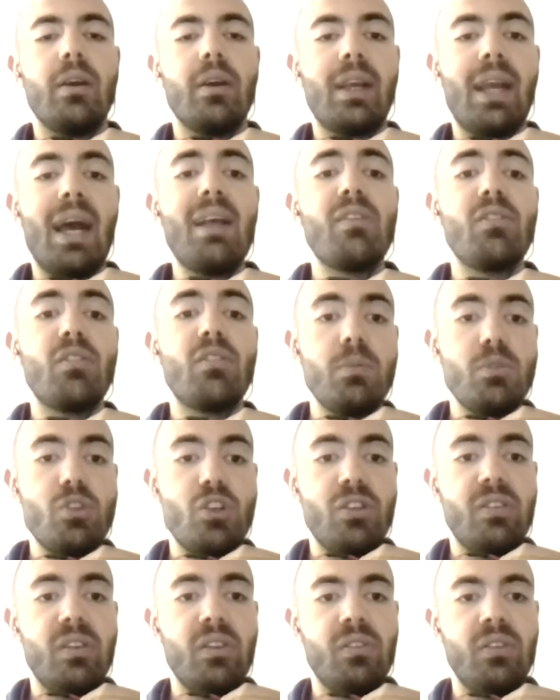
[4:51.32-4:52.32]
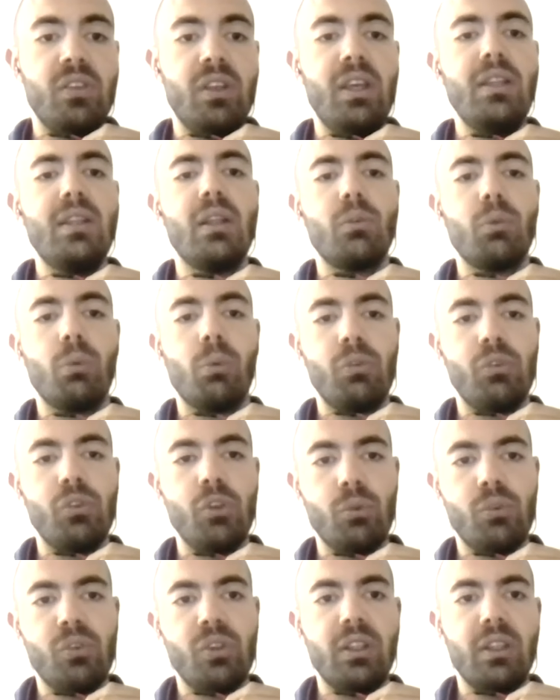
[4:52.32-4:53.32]
custom GCC that was
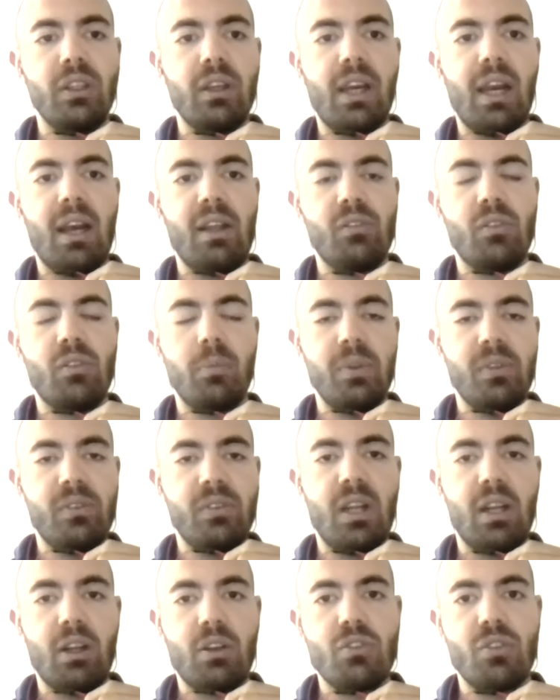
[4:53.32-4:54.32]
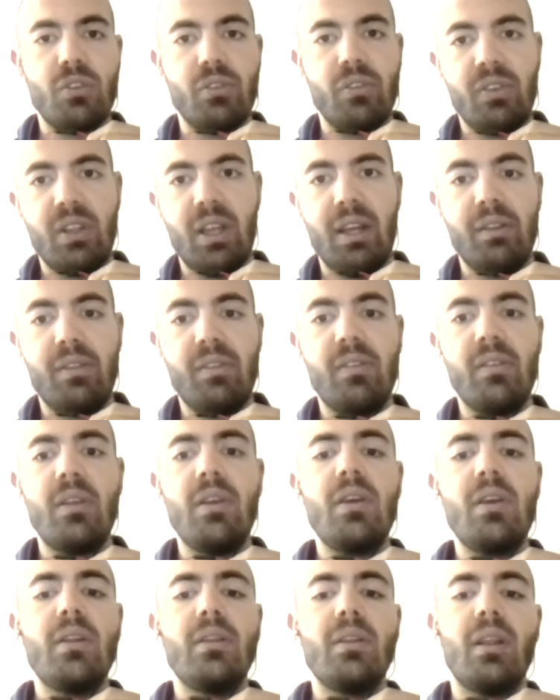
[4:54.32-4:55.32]
using the custom instruction sets
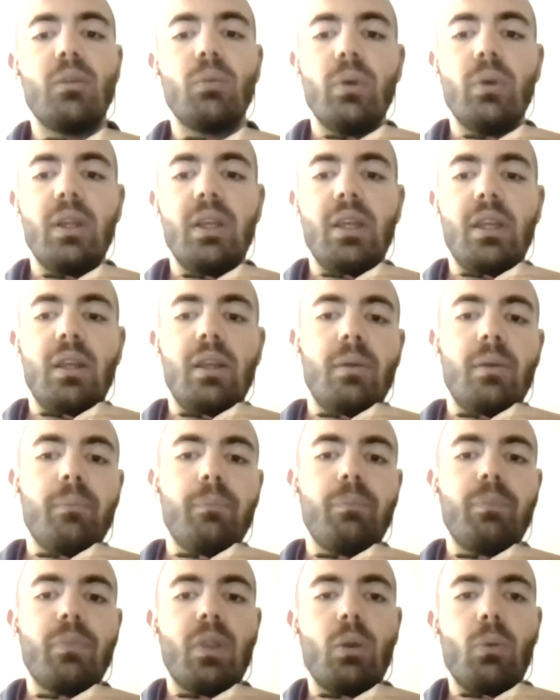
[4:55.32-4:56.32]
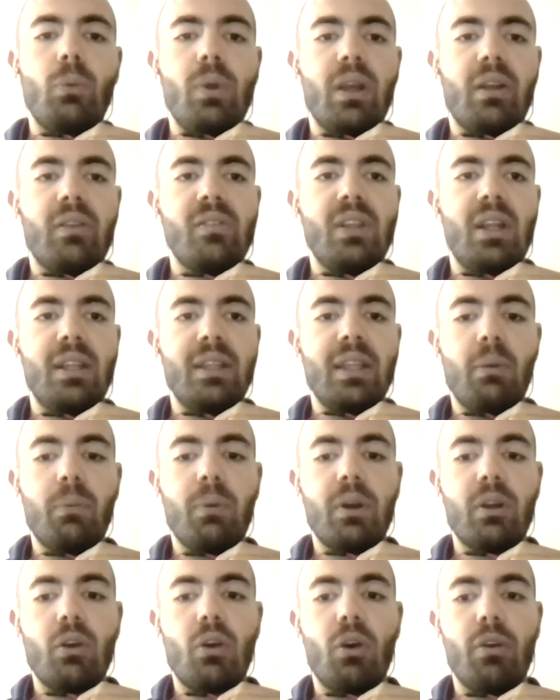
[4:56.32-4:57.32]
that we extend
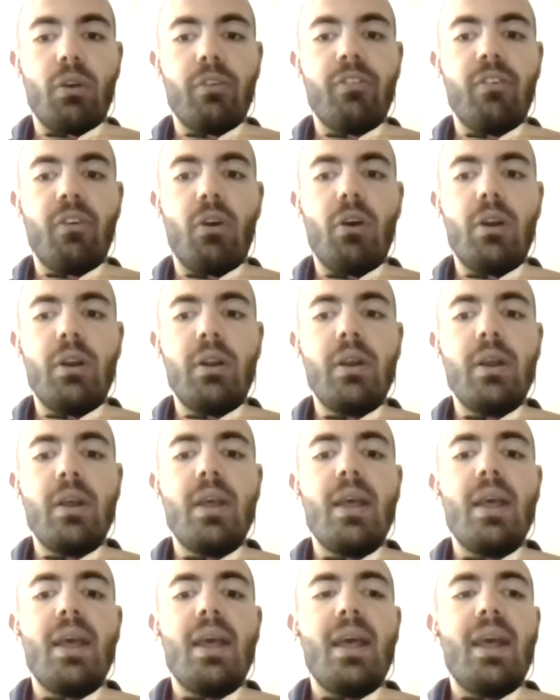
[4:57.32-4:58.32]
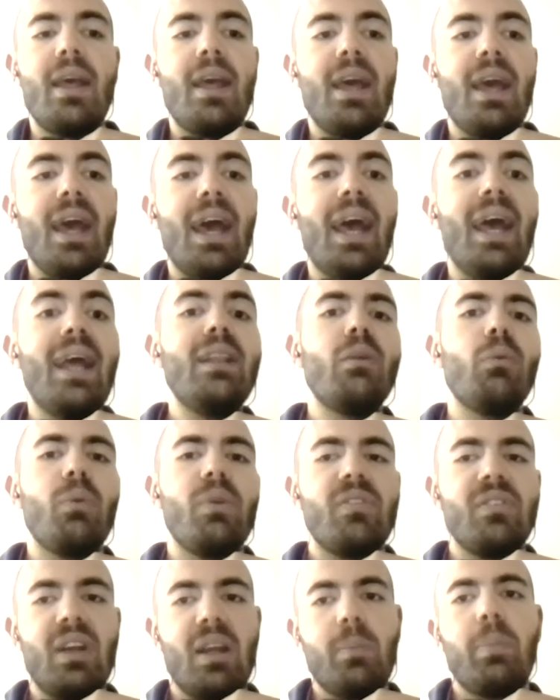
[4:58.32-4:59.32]
our core for. And we
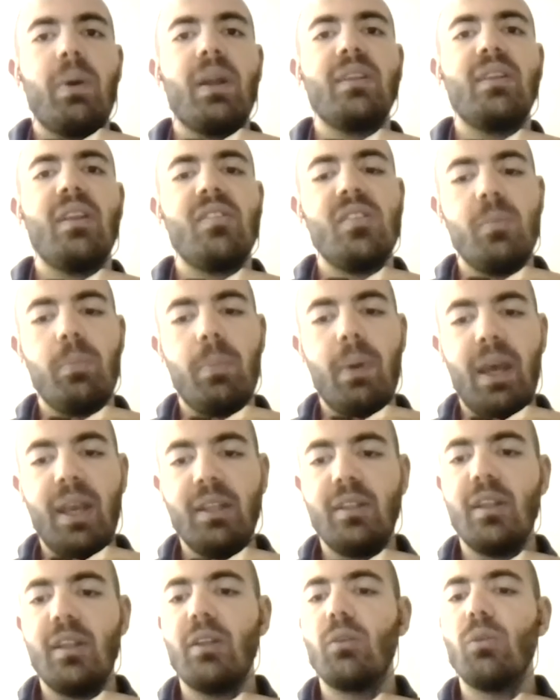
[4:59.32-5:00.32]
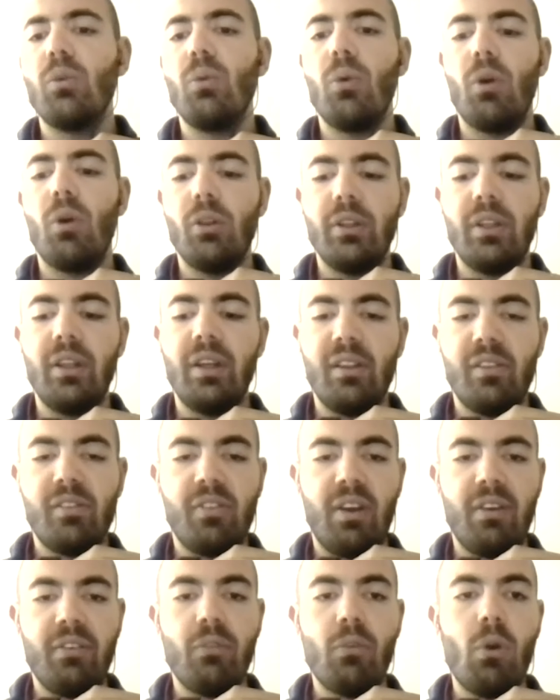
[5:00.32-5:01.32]
start participating to all the
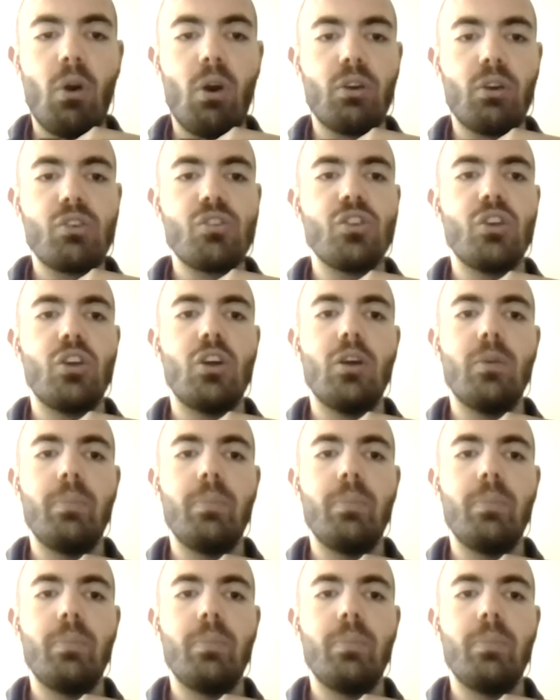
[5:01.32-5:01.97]
RISC-V workshop